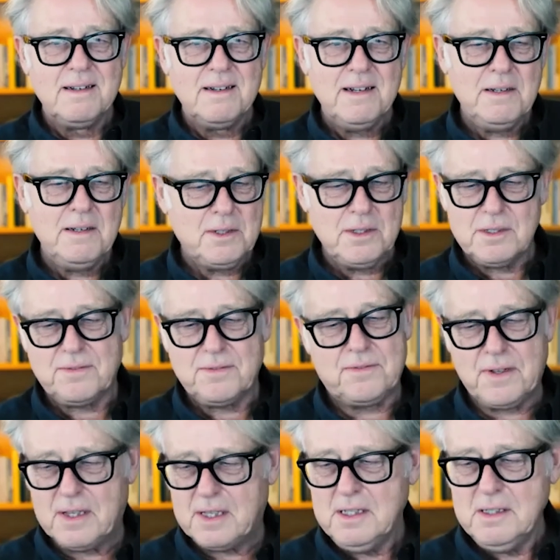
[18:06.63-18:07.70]
I'll just
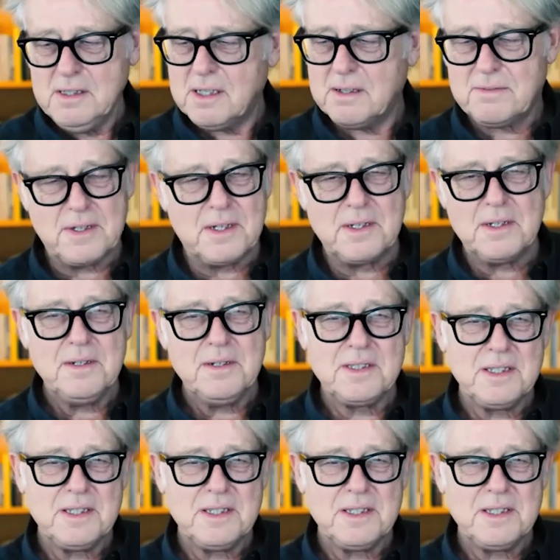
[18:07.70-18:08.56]
fill in something, you know. It's